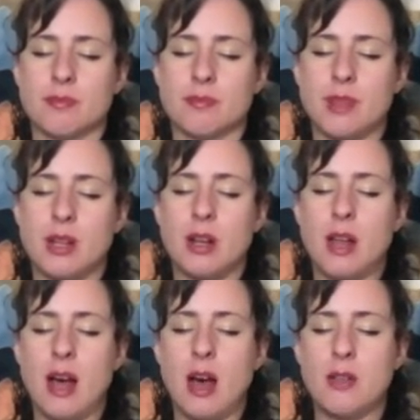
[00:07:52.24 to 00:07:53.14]
and
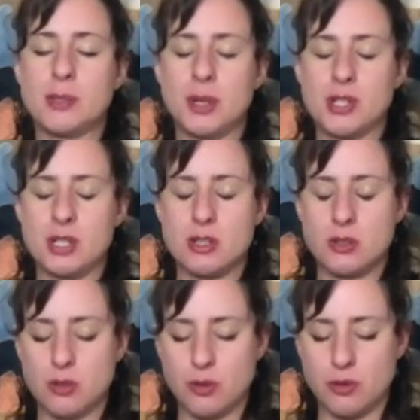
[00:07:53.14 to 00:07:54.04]
allow this person
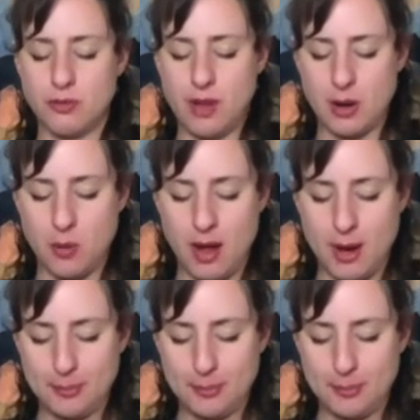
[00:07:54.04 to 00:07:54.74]
to fade away.